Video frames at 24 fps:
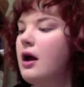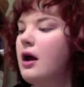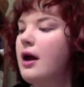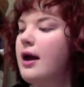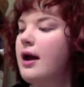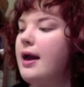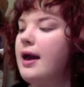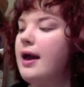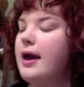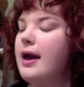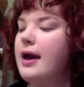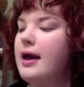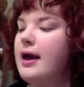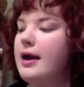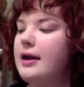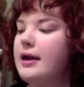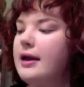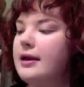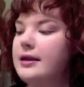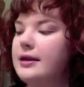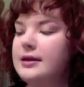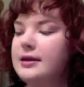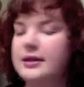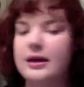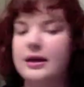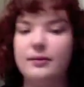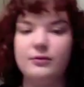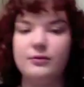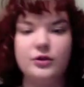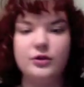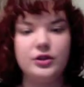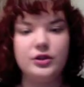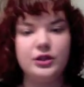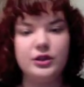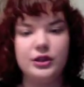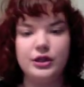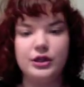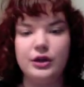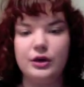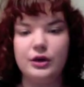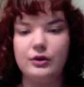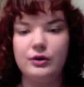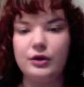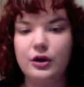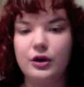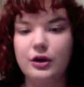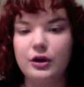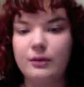And I'm just going to go
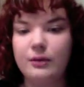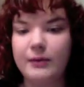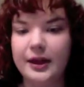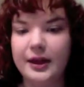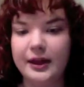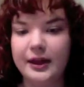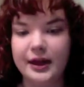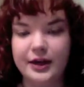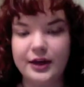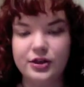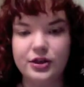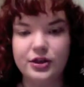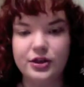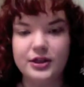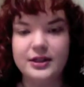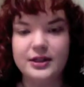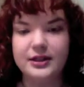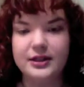curl my lashes